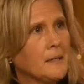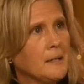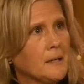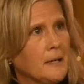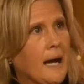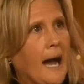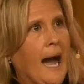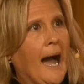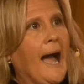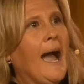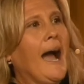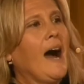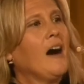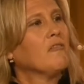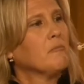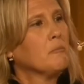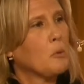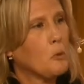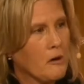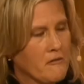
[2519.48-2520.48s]
I have
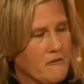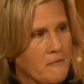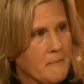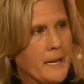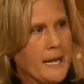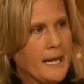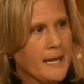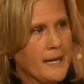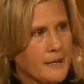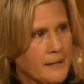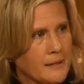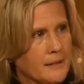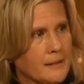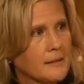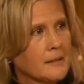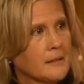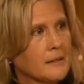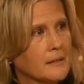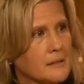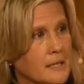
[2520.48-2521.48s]
more of me
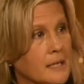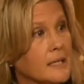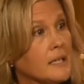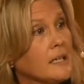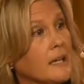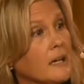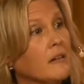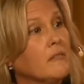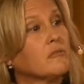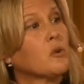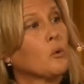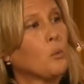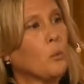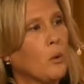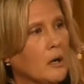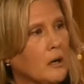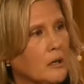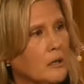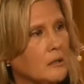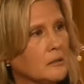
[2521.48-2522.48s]
to give the
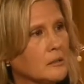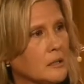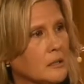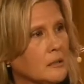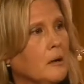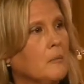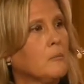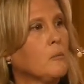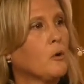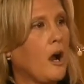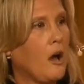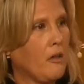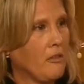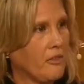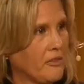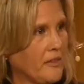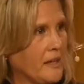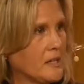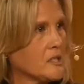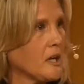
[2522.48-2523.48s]
world a more
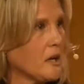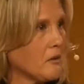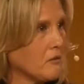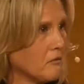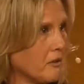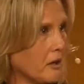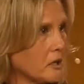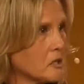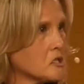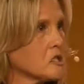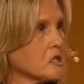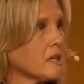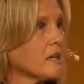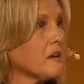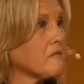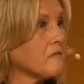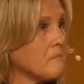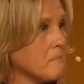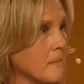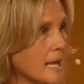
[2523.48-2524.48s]
authentic version
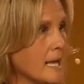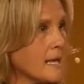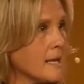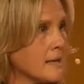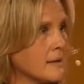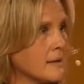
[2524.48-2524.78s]
of me.